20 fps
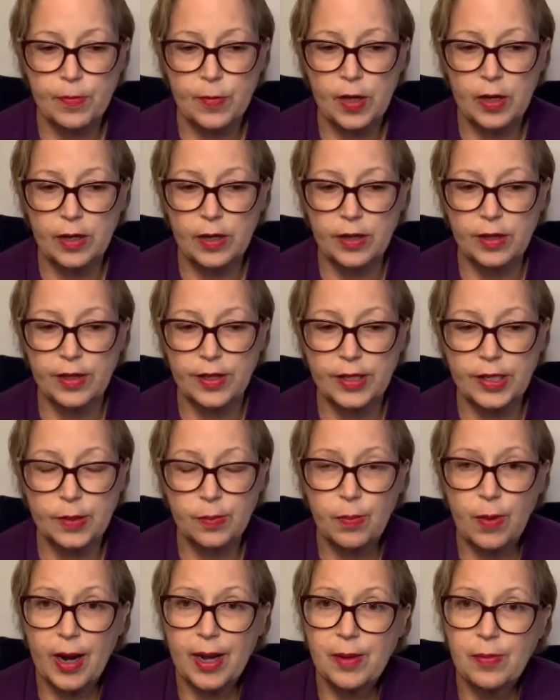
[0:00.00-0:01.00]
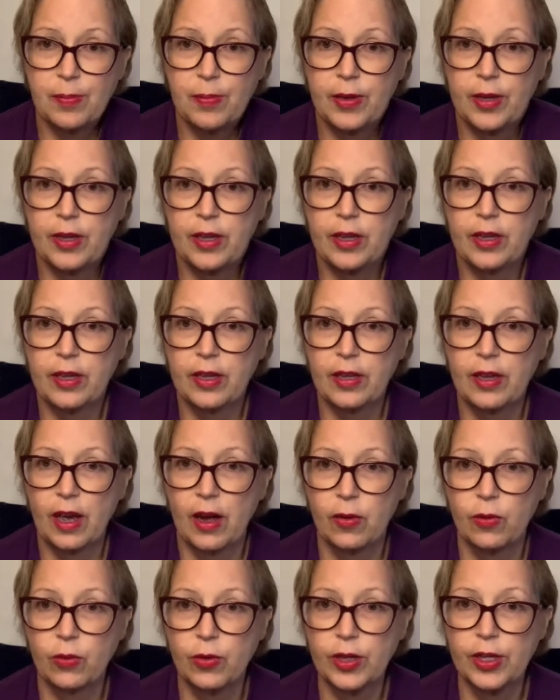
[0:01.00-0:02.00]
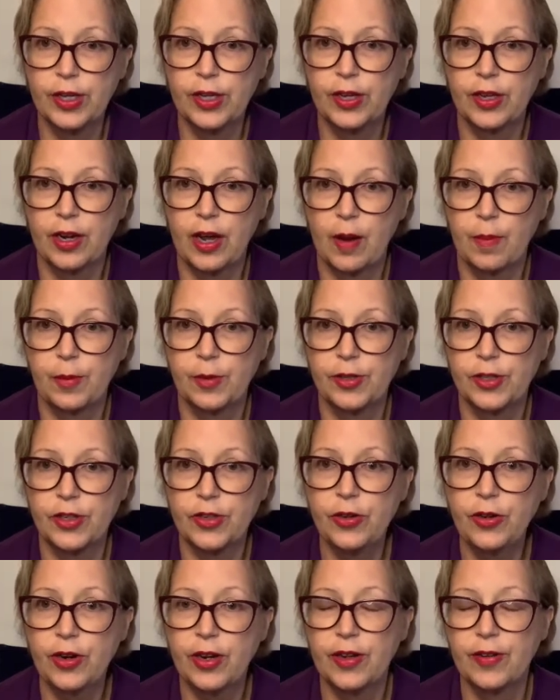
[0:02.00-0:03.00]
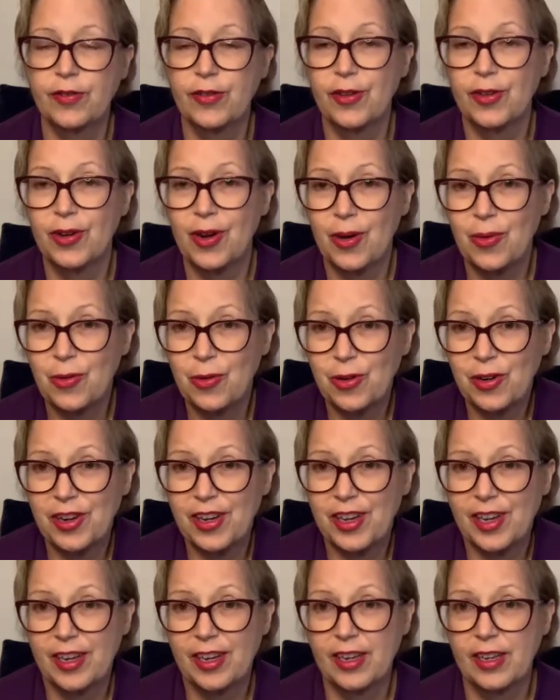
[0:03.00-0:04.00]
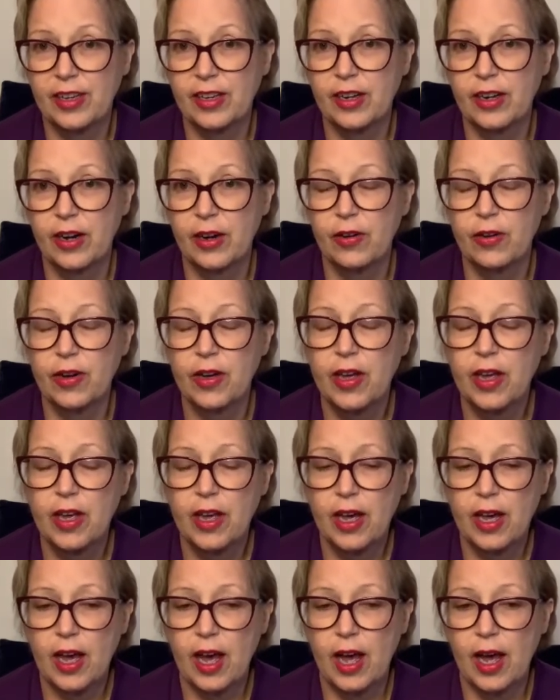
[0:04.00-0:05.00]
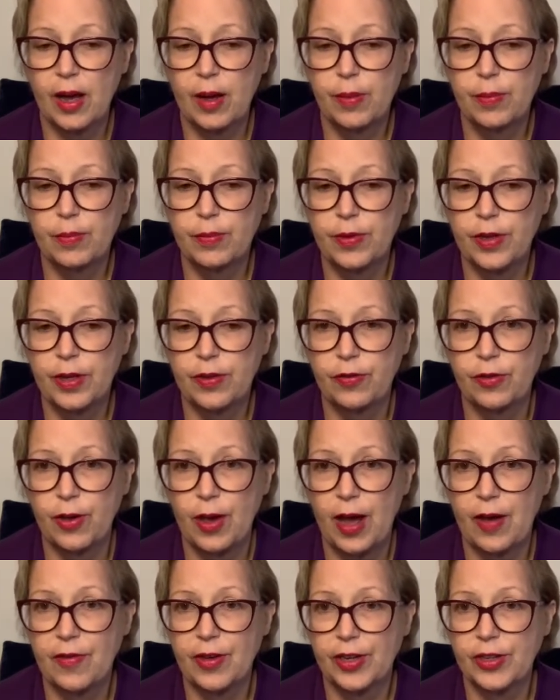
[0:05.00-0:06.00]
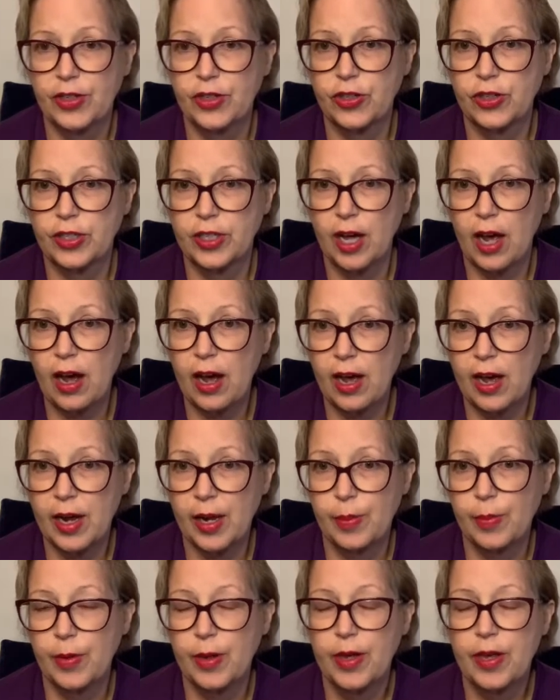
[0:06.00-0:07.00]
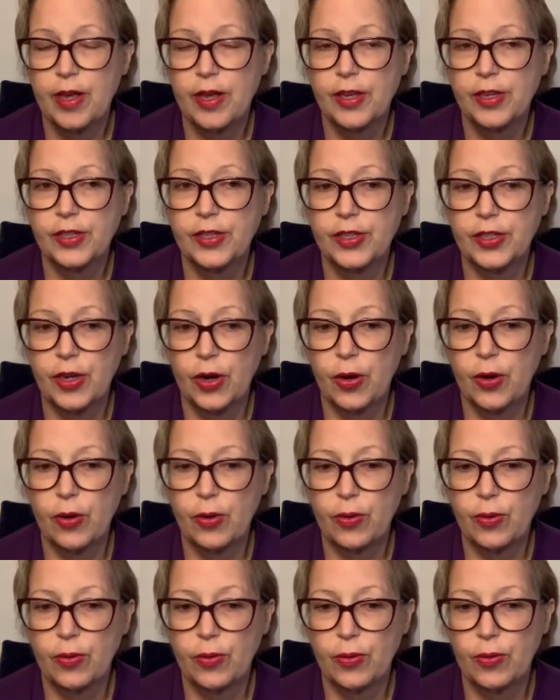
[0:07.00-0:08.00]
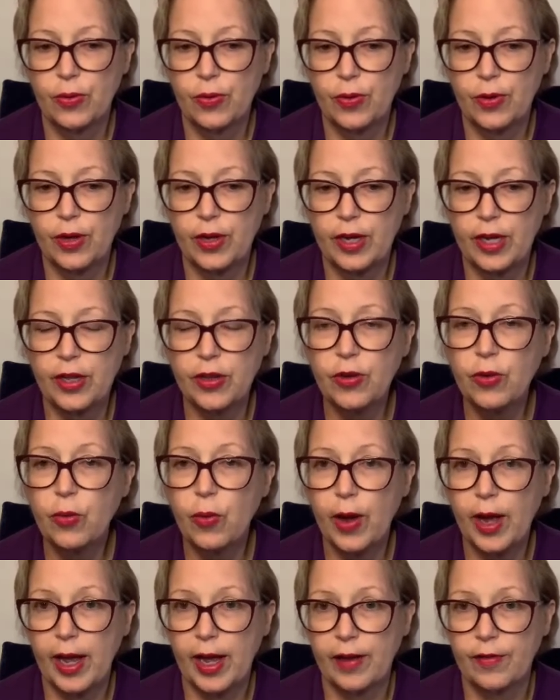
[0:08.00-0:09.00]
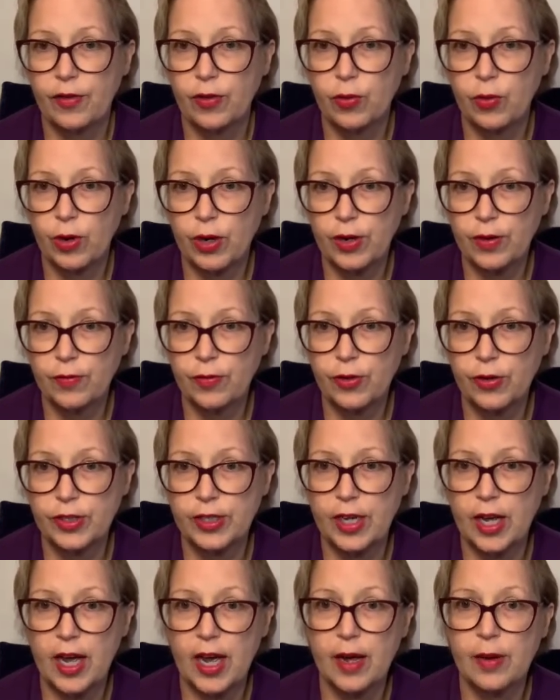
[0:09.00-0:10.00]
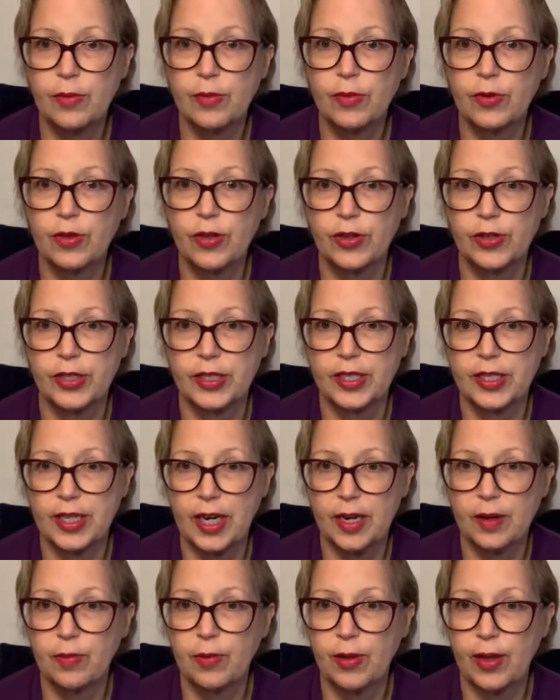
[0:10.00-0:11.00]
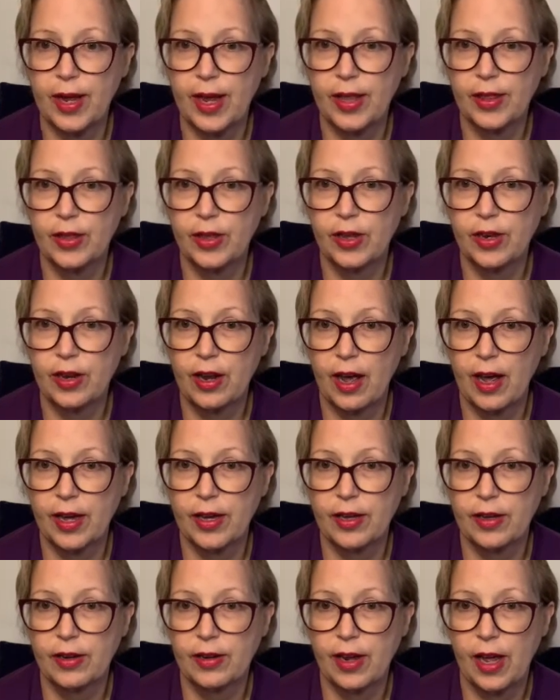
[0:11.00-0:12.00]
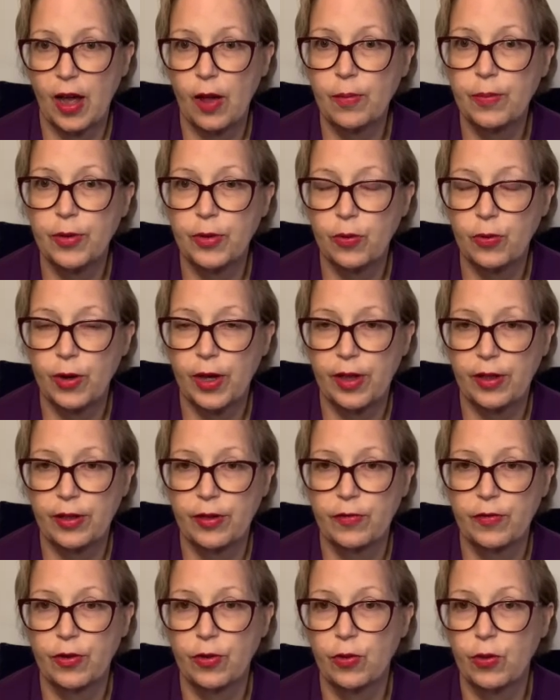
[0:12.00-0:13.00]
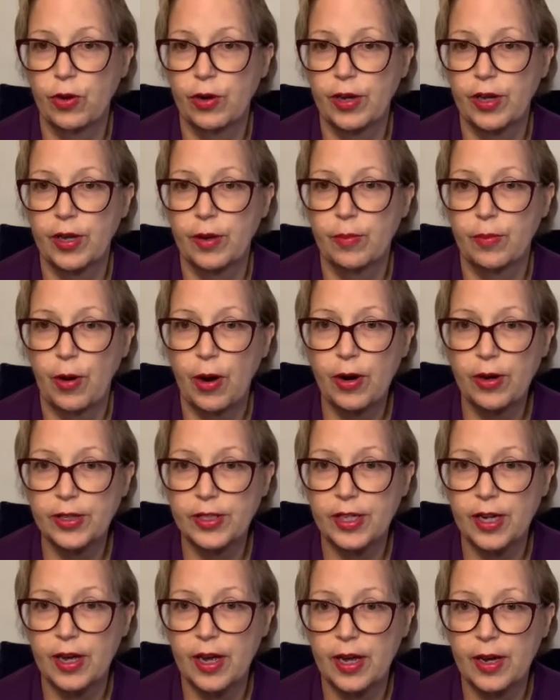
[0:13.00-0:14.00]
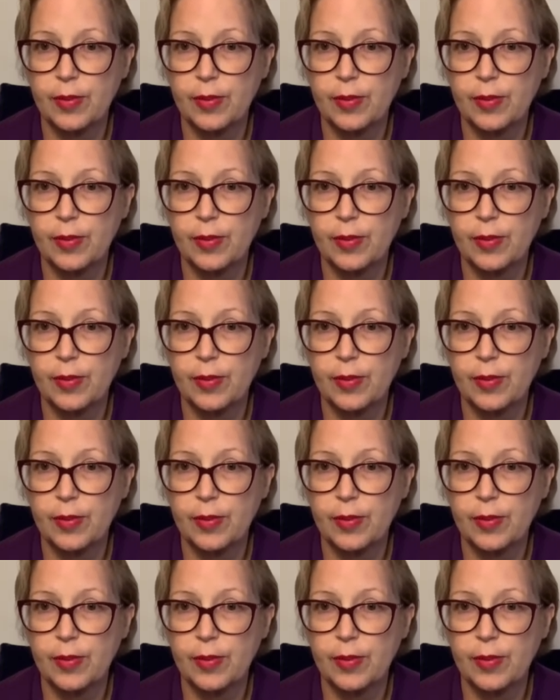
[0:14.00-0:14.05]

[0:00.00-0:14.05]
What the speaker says: This might be a really good opportunity if you're not working, if you have extra time. So either way, if you're working full-time, there's a study plan that I can help you with. If you're working part-time,